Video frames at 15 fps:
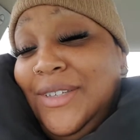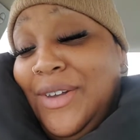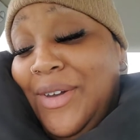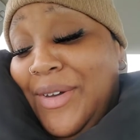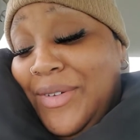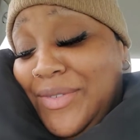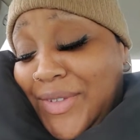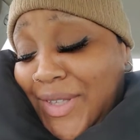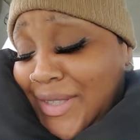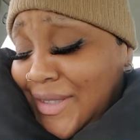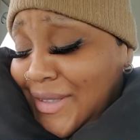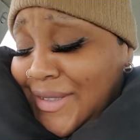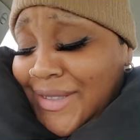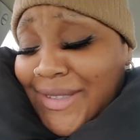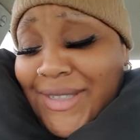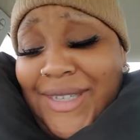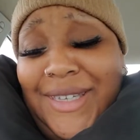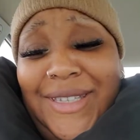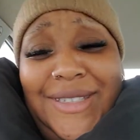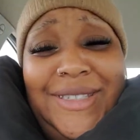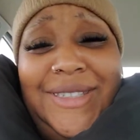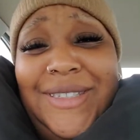coffee.
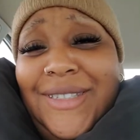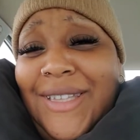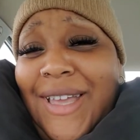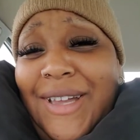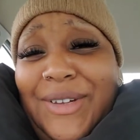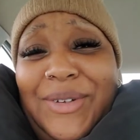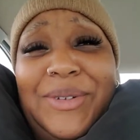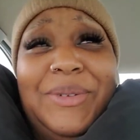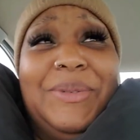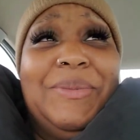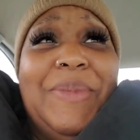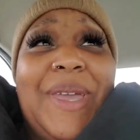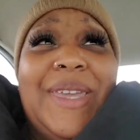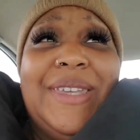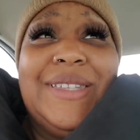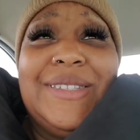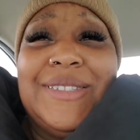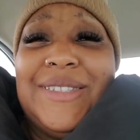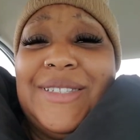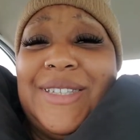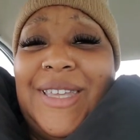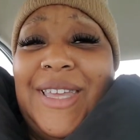Not gonna make it
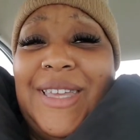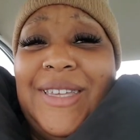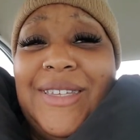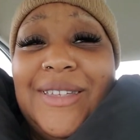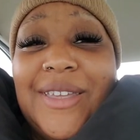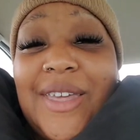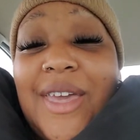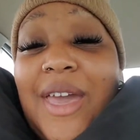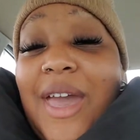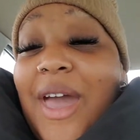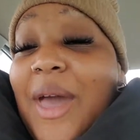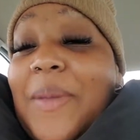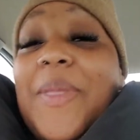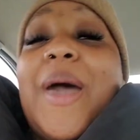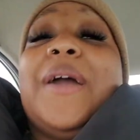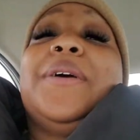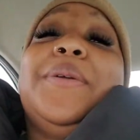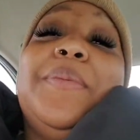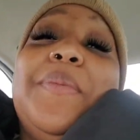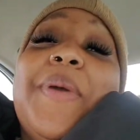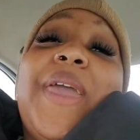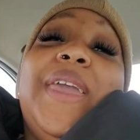today. I'm not gonna
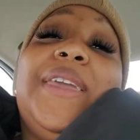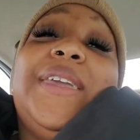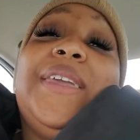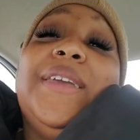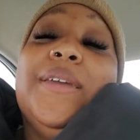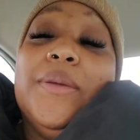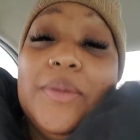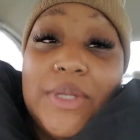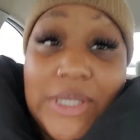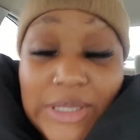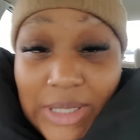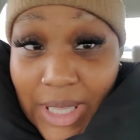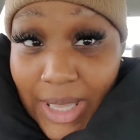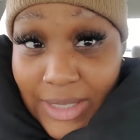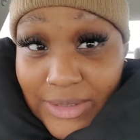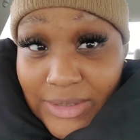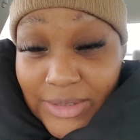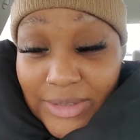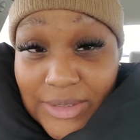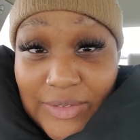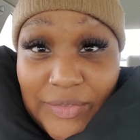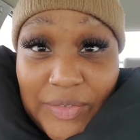make it. These lashes
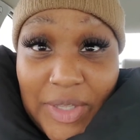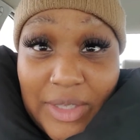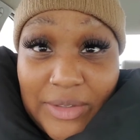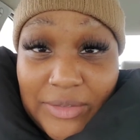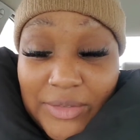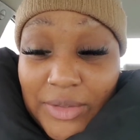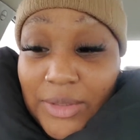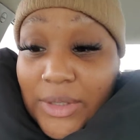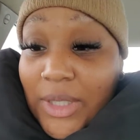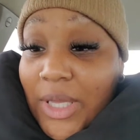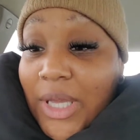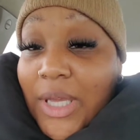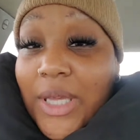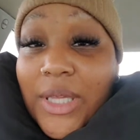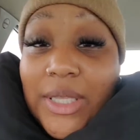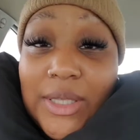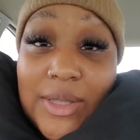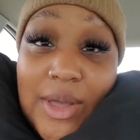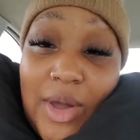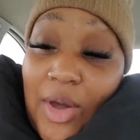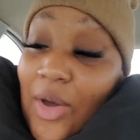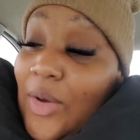is fluttering.
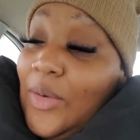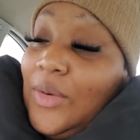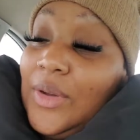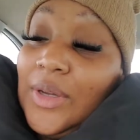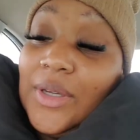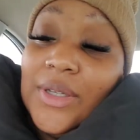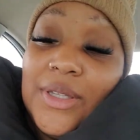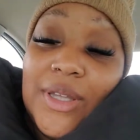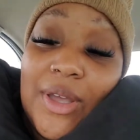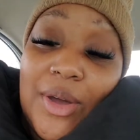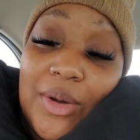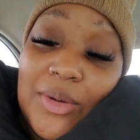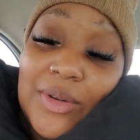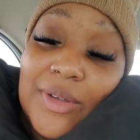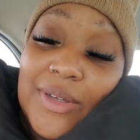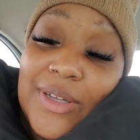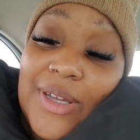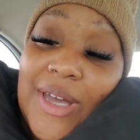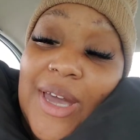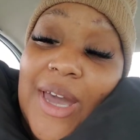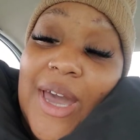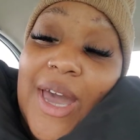Oh, yo.
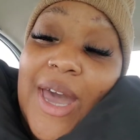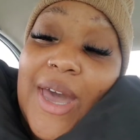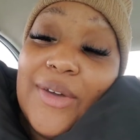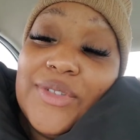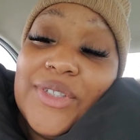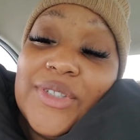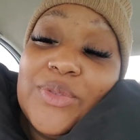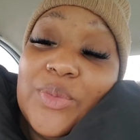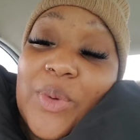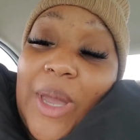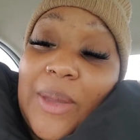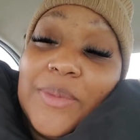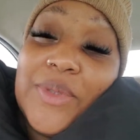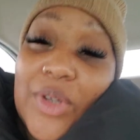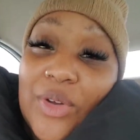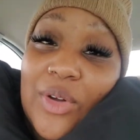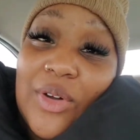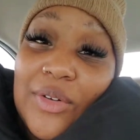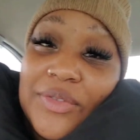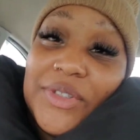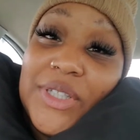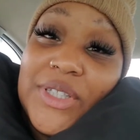I was just wiped
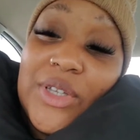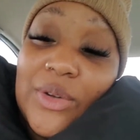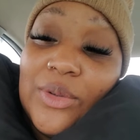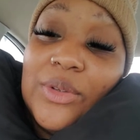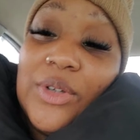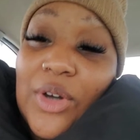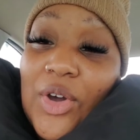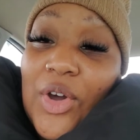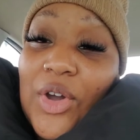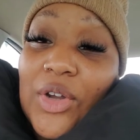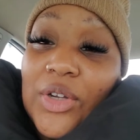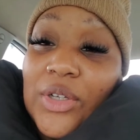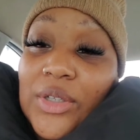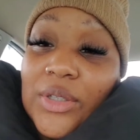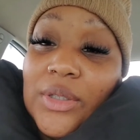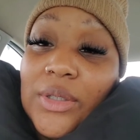off this whole car.